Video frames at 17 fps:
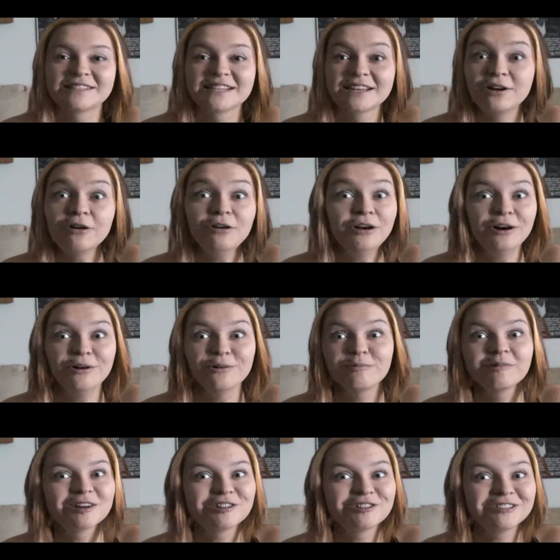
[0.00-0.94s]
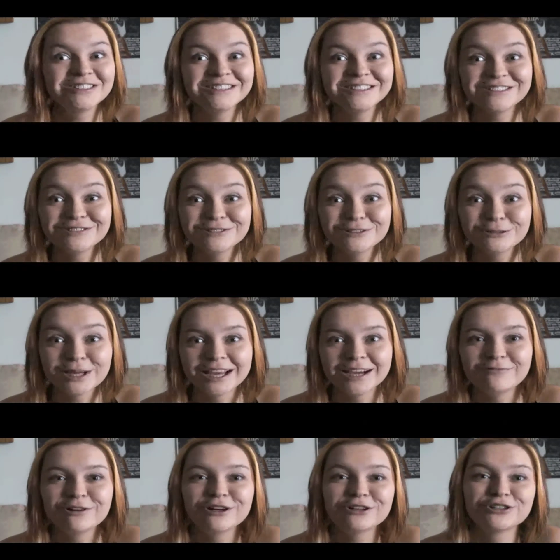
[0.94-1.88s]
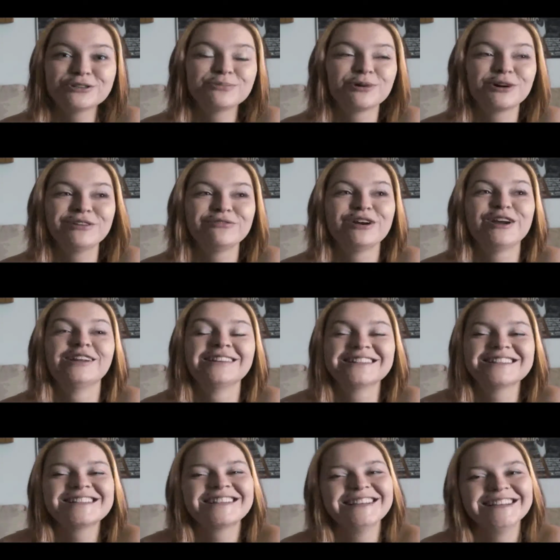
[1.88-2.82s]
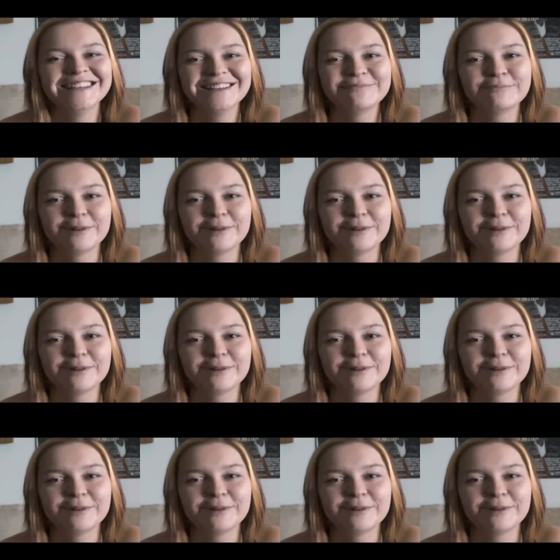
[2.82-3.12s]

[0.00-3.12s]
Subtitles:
and I was like, oh no, what are you gonna do? You can't watch your boyfriend.